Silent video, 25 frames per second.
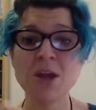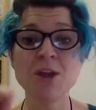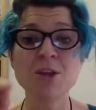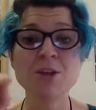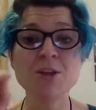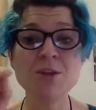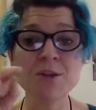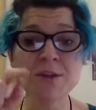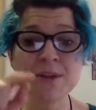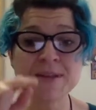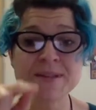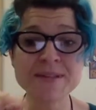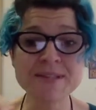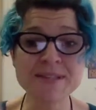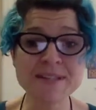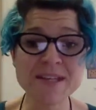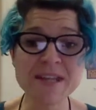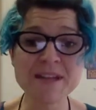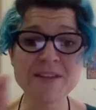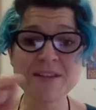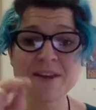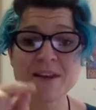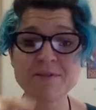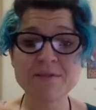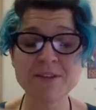You can
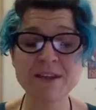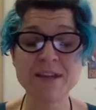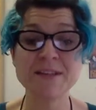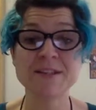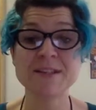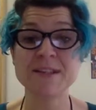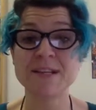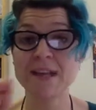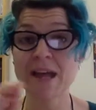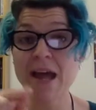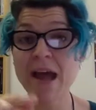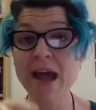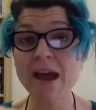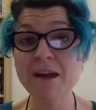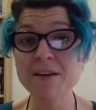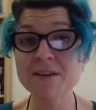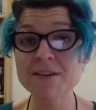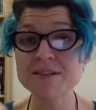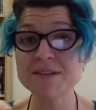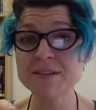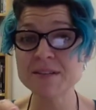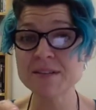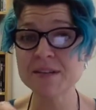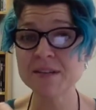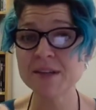see they've linked in
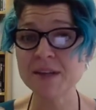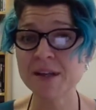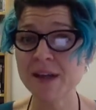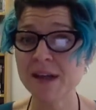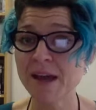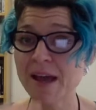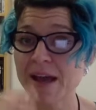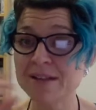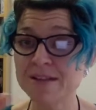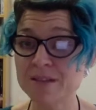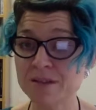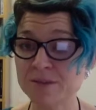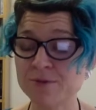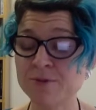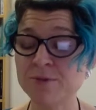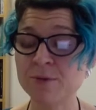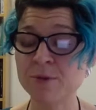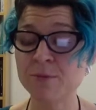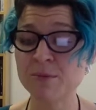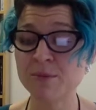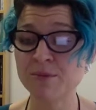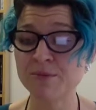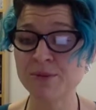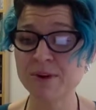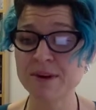Harrison as a
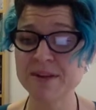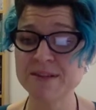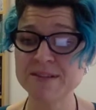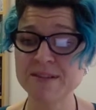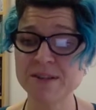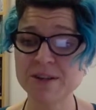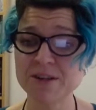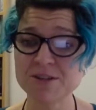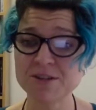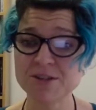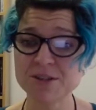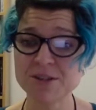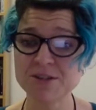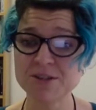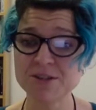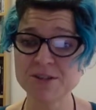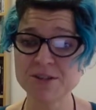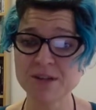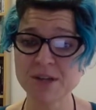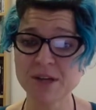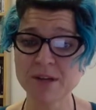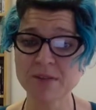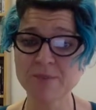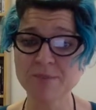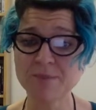form of research
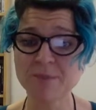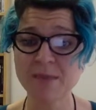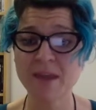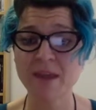literature.